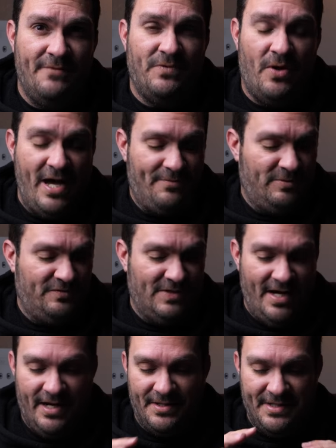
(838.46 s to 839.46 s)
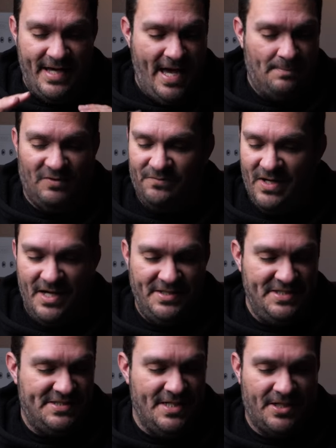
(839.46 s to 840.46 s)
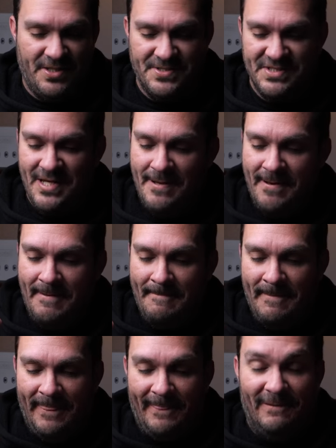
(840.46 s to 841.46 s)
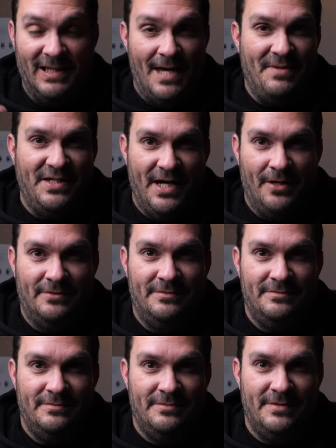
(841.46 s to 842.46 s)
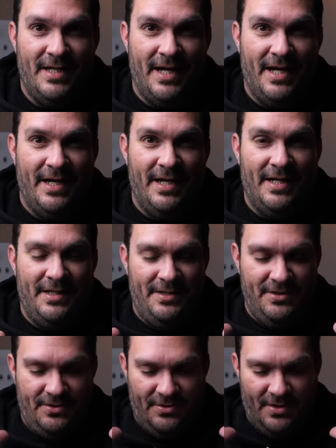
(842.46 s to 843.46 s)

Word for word: headphone amplifier to amplify these suckers. Let me know. And